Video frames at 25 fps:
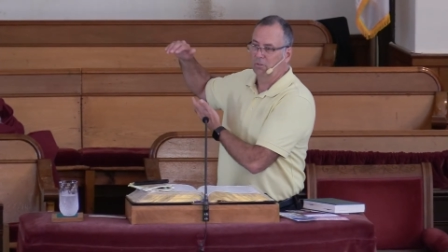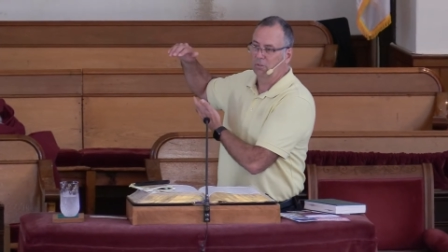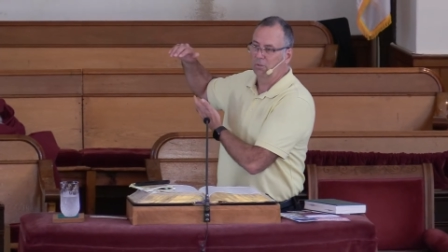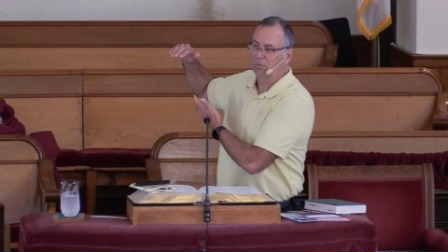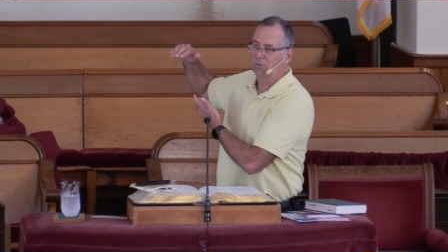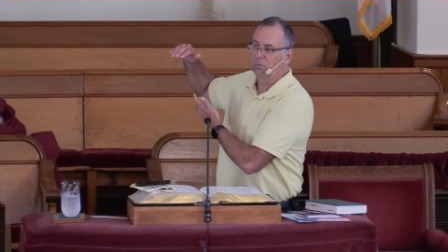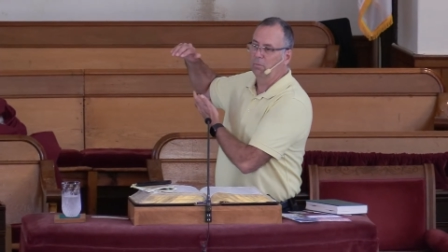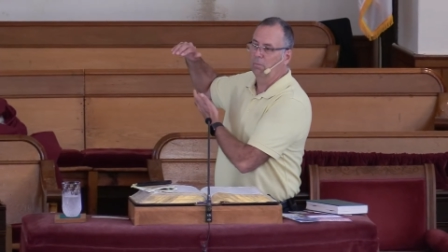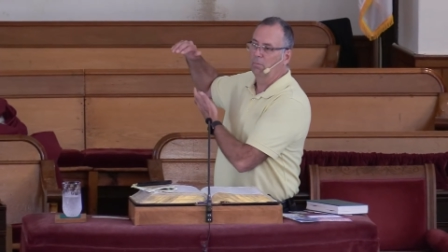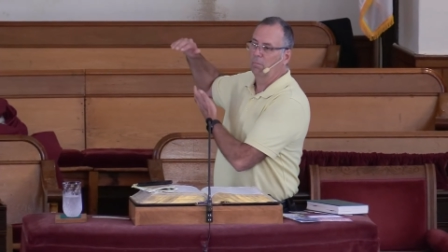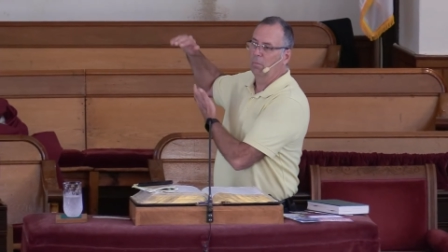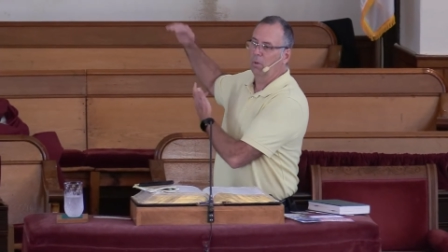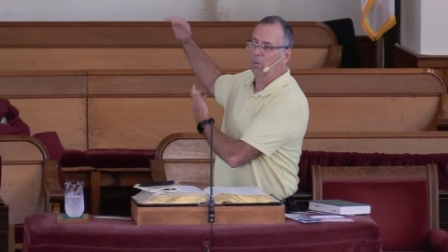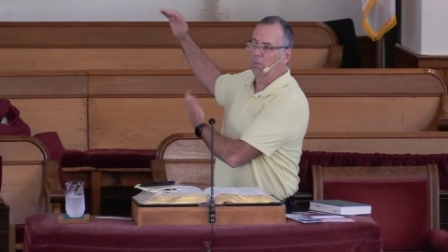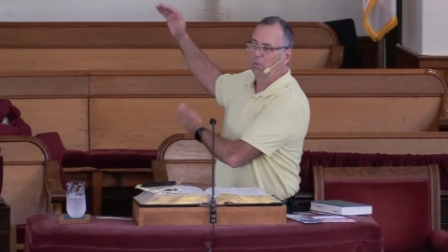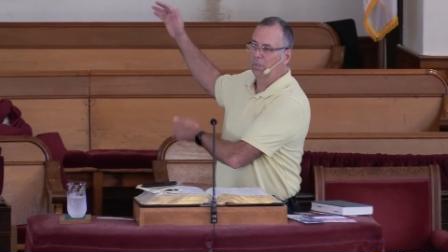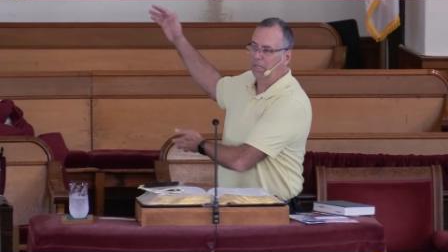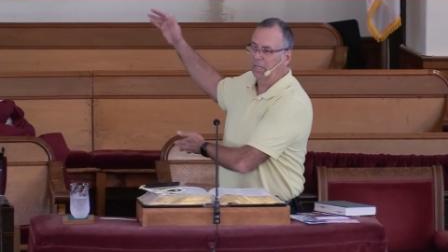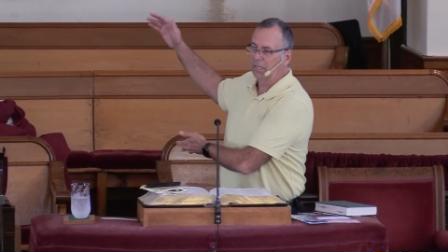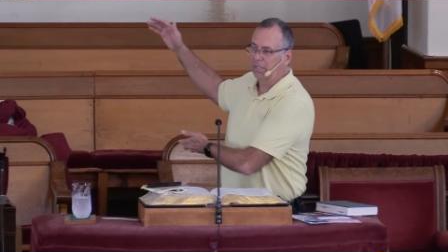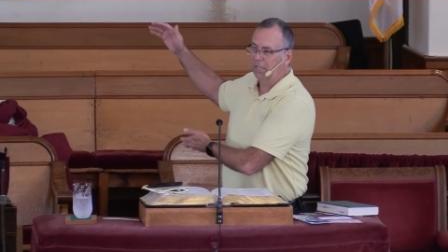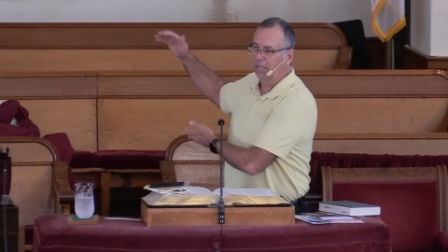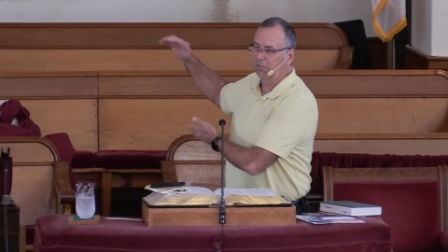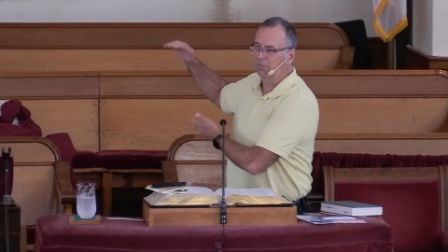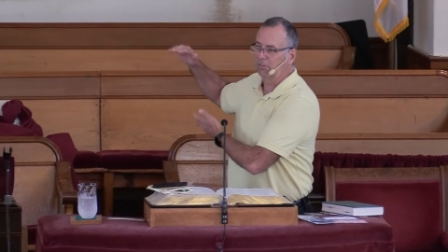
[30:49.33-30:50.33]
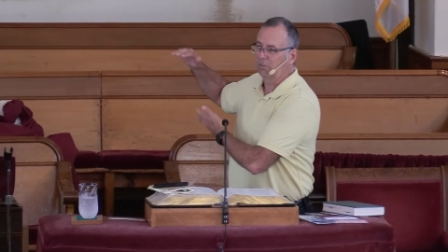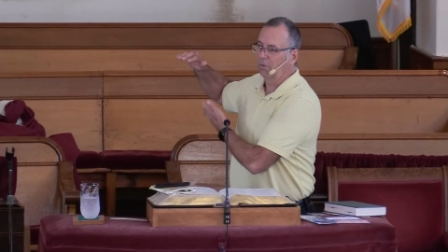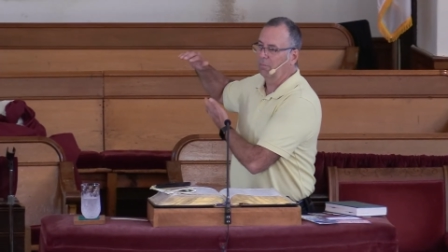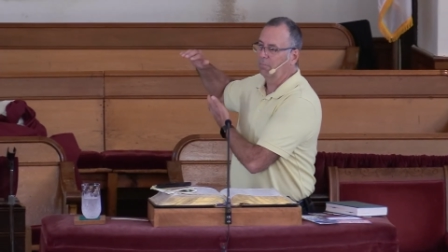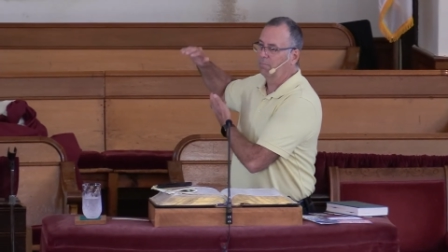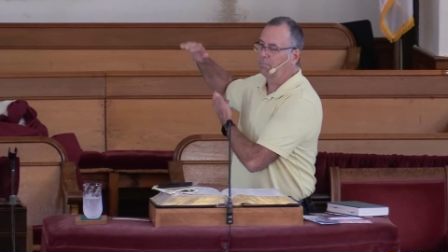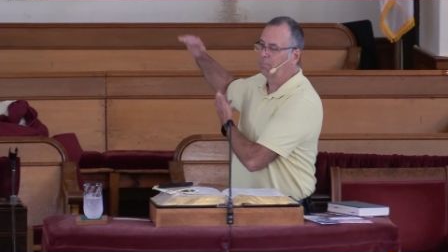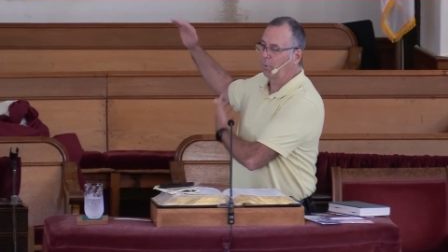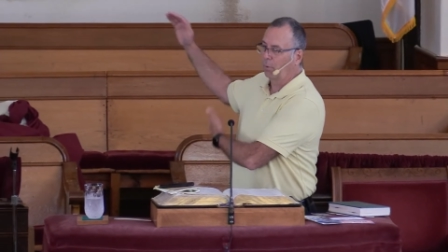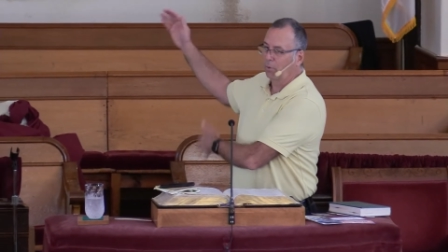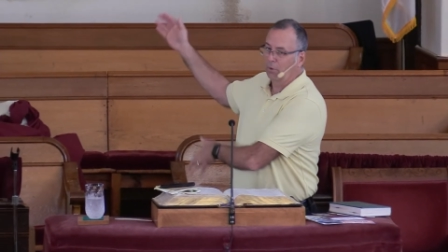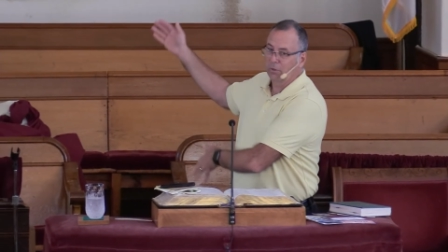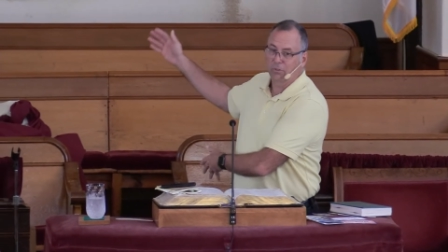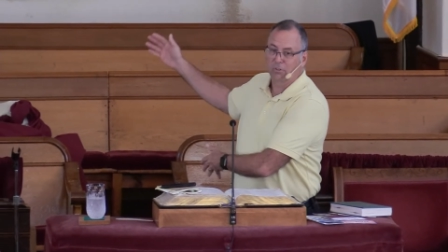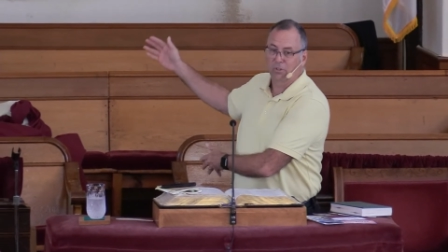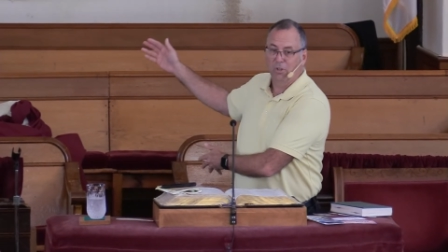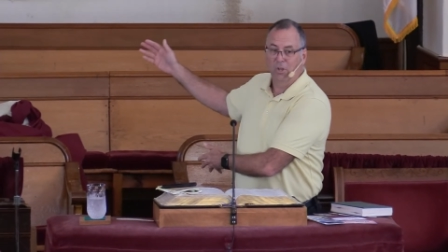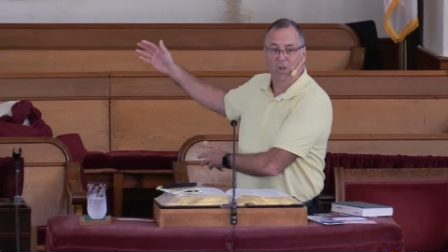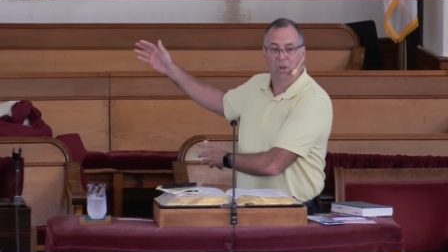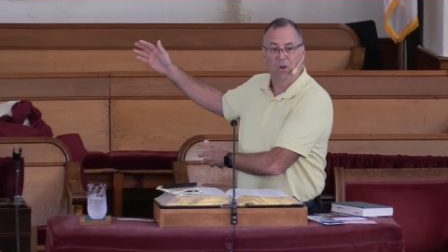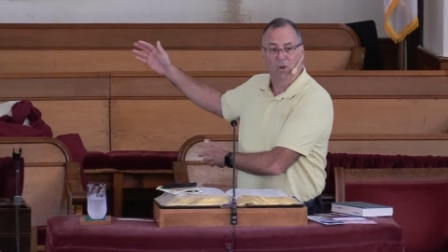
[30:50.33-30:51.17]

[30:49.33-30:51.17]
to Molech as a burnt